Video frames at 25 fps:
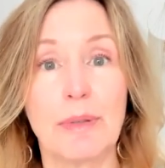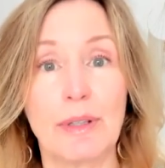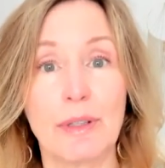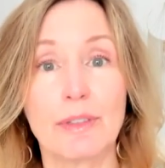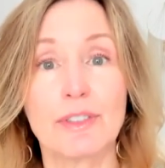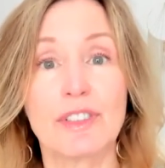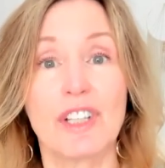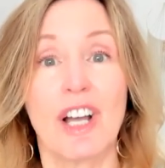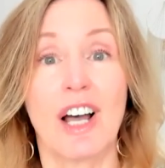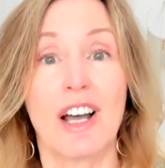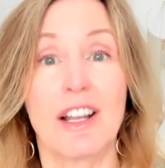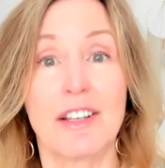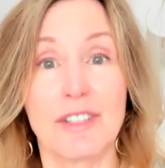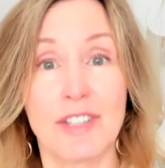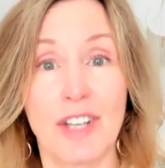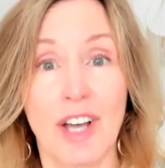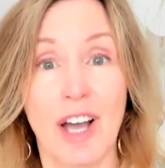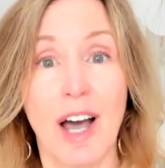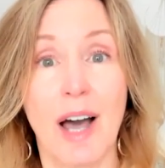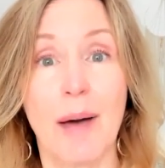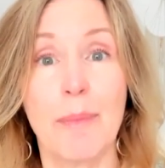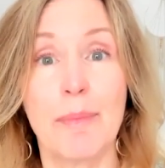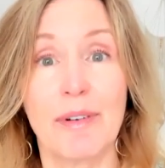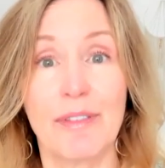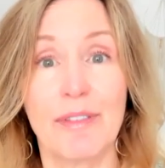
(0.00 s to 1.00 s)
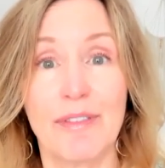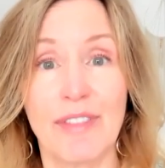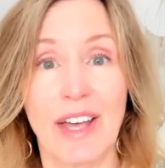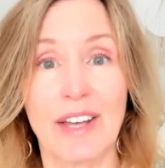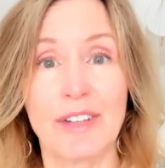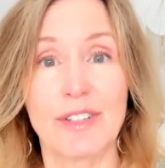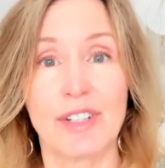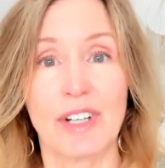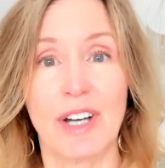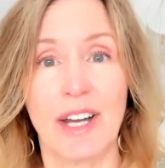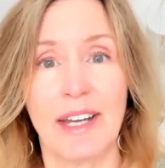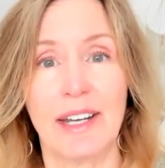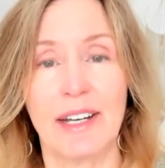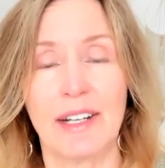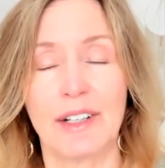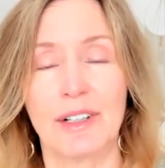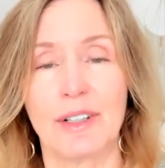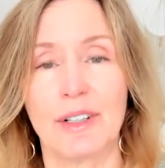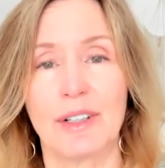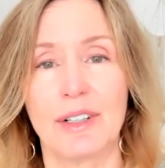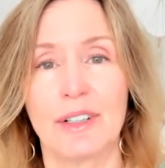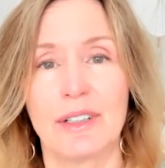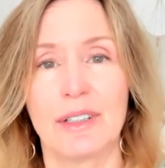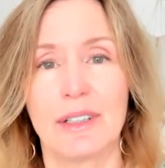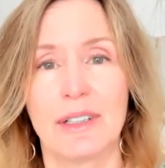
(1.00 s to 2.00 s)
built on top of that
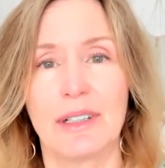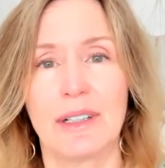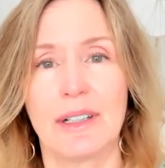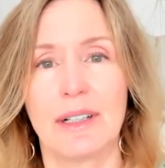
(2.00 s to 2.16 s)
triangle.